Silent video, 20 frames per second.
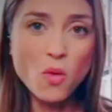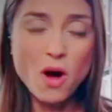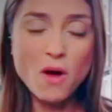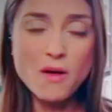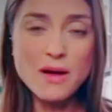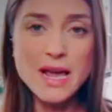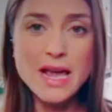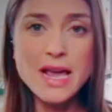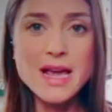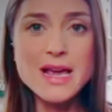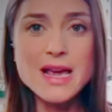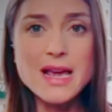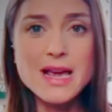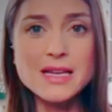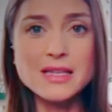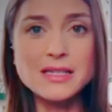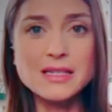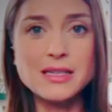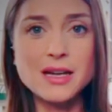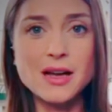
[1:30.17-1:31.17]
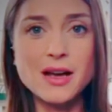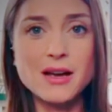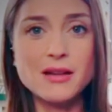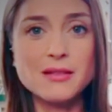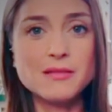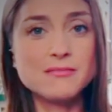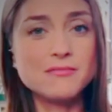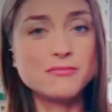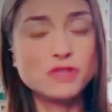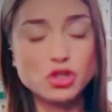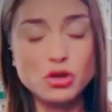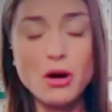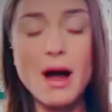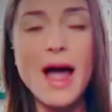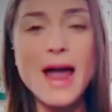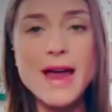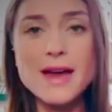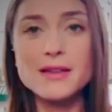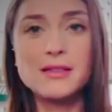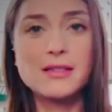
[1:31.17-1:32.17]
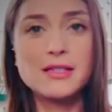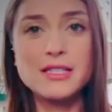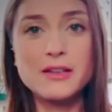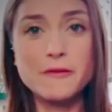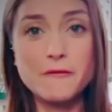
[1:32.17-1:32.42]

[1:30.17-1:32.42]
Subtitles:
well, he is trying to